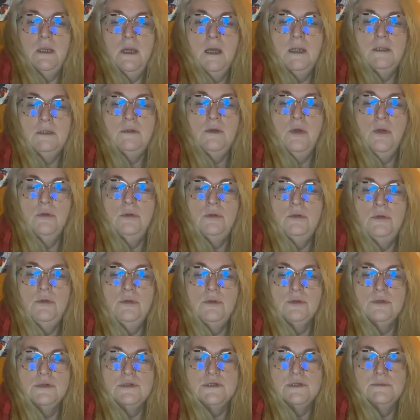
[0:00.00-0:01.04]
I'd not
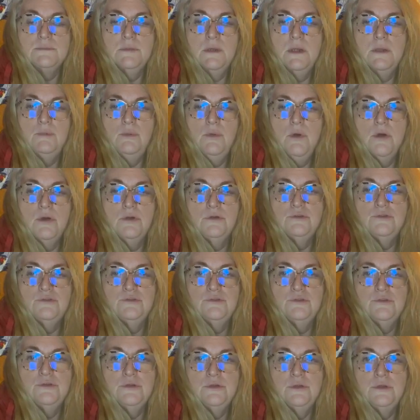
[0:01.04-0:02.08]
looked at my
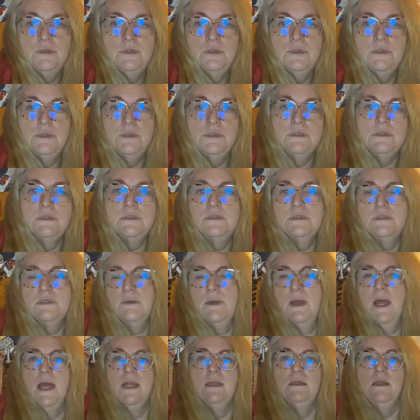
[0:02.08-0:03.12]
watch, so
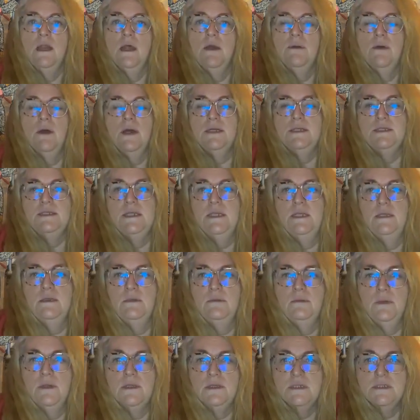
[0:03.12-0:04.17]
I had no
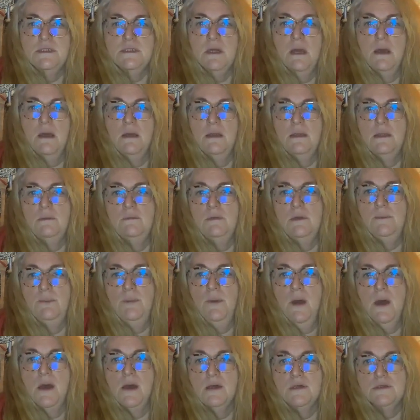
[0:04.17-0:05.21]
idea whether time had
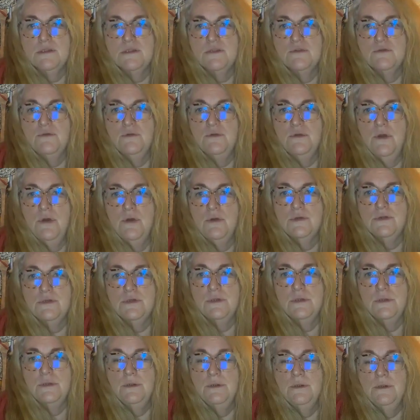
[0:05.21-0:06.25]
passed or not.
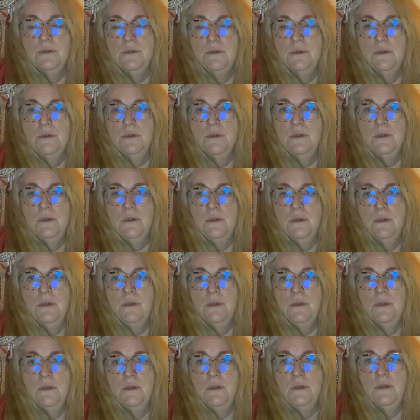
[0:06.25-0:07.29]

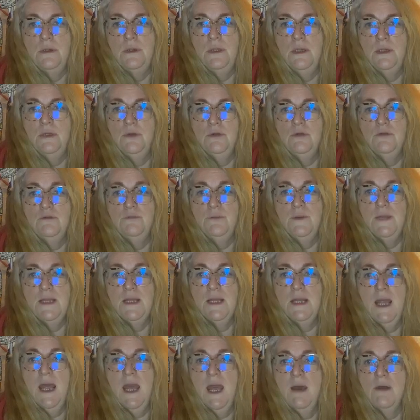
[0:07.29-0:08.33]
It could have been
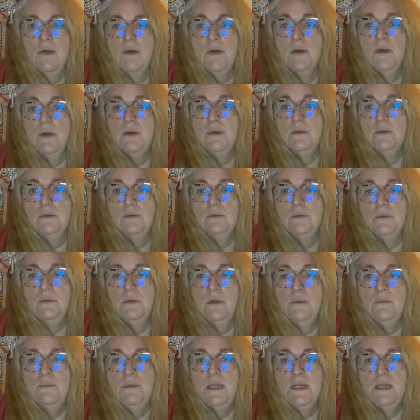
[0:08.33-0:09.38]
an hour,
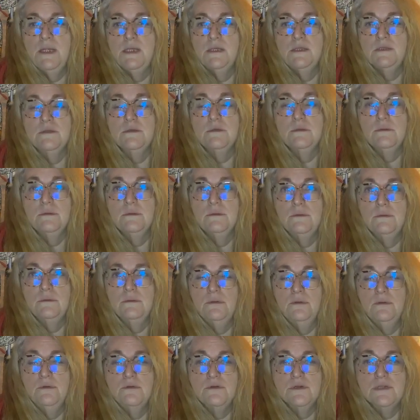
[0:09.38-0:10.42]
a minute,
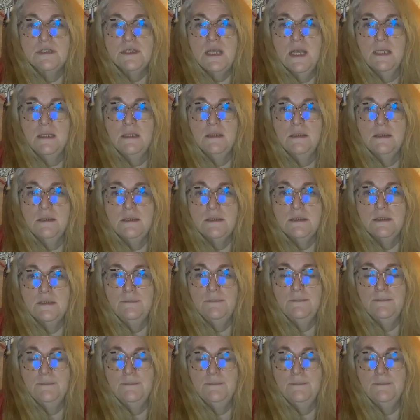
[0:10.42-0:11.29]
or a second.